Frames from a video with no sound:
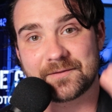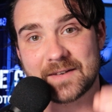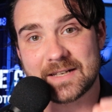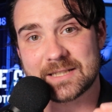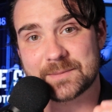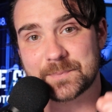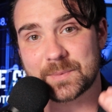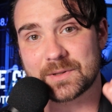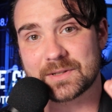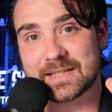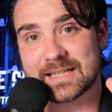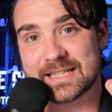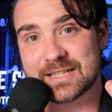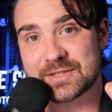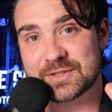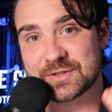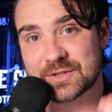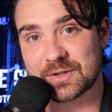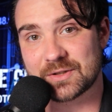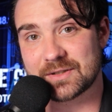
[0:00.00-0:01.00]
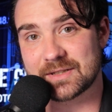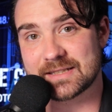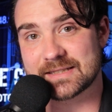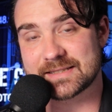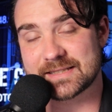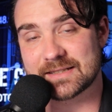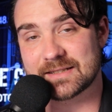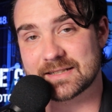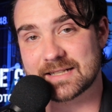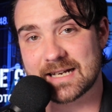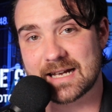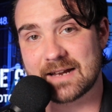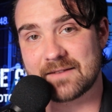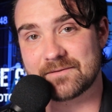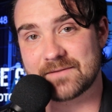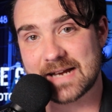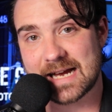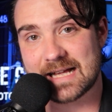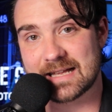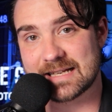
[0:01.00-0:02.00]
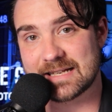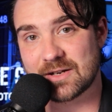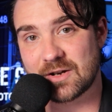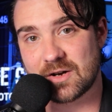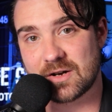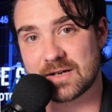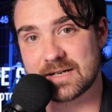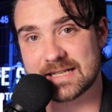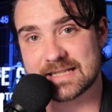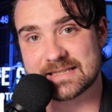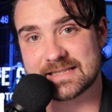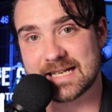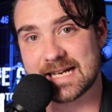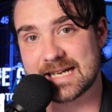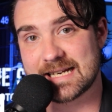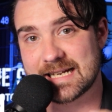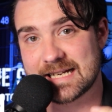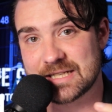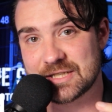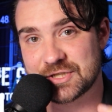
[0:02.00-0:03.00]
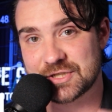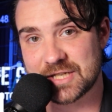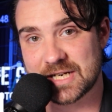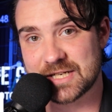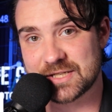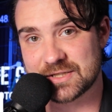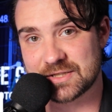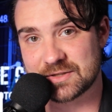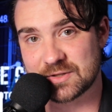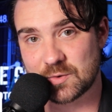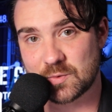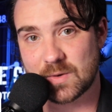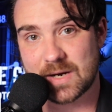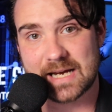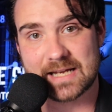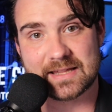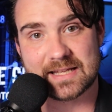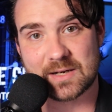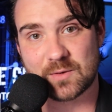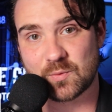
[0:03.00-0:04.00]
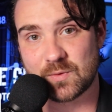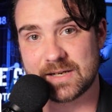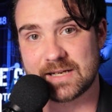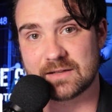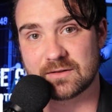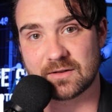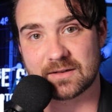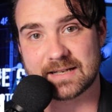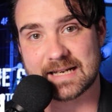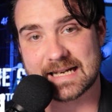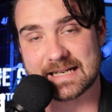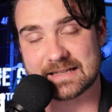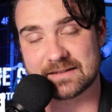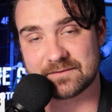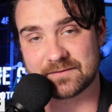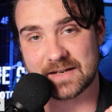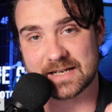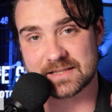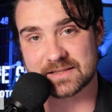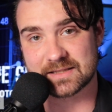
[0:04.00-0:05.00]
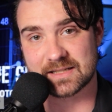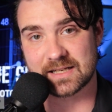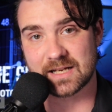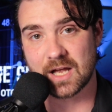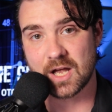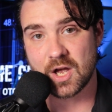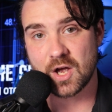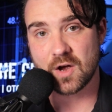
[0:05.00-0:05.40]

Facebook is turning Silicon Valley on its head and changing the way that we look at investing